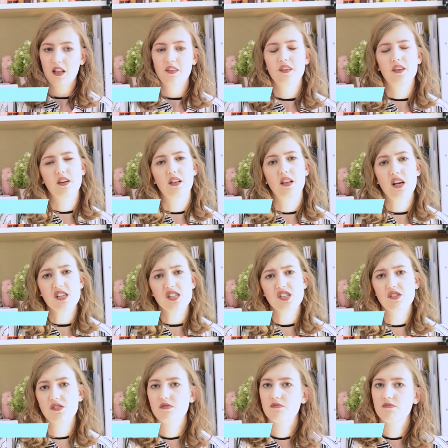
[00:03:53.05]
The
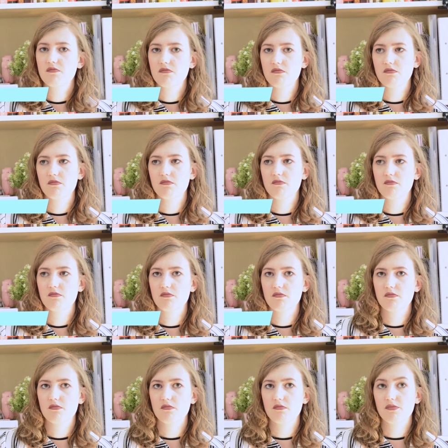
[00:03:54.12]
last
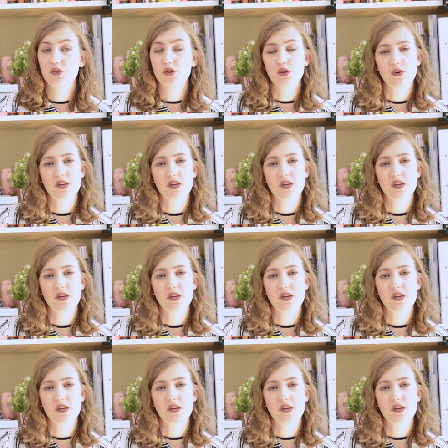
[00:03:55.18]
two